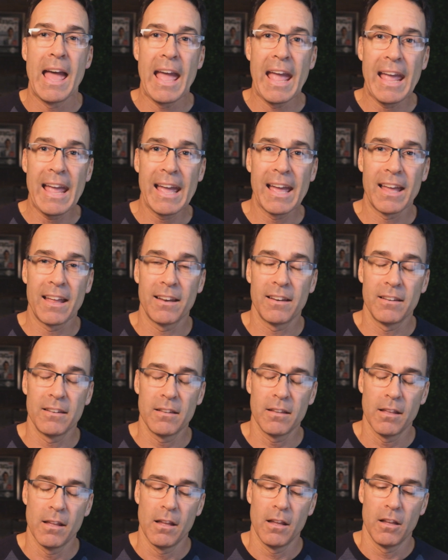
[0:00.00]

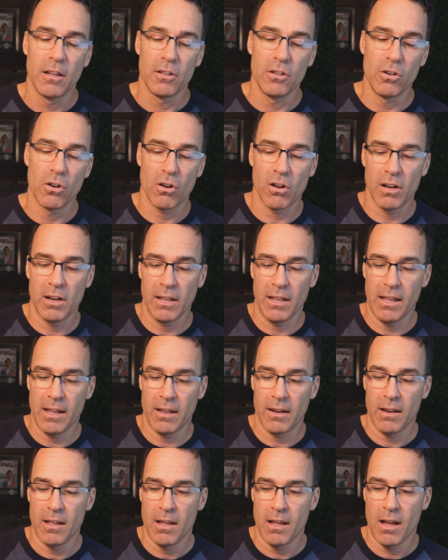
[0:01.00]
And you're going to
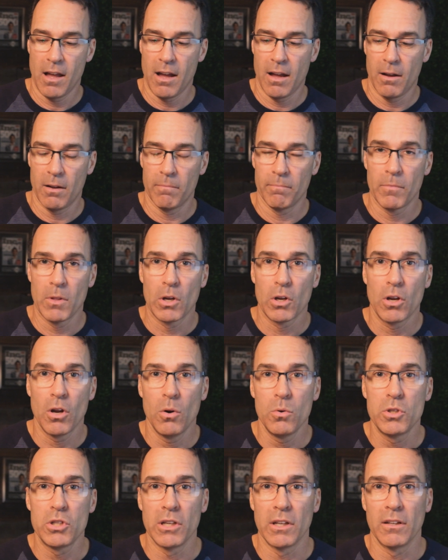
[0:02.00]
get
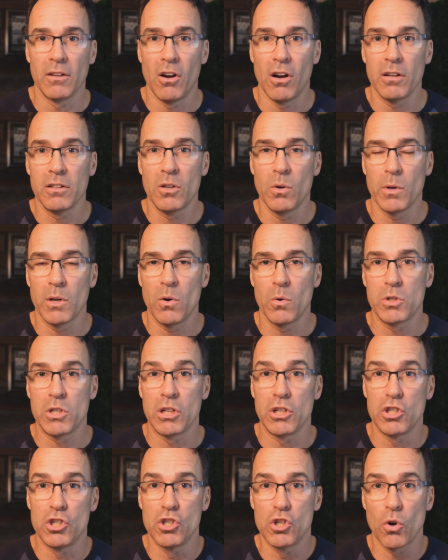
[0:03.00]
ongoing
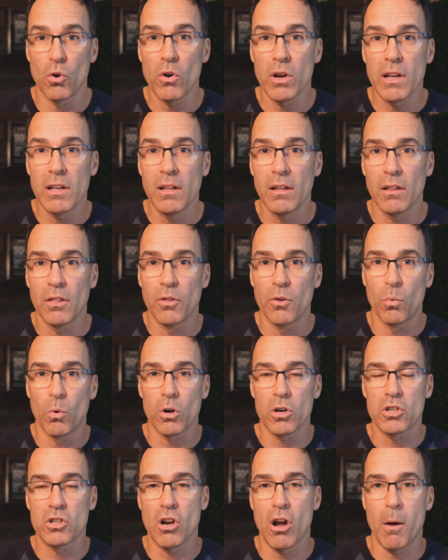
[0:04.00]
coaching during the
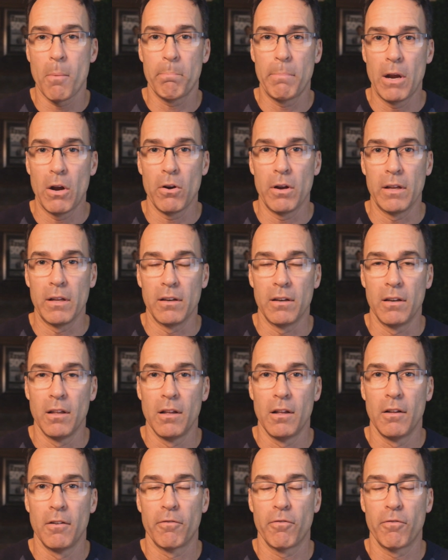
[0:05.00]
workshop period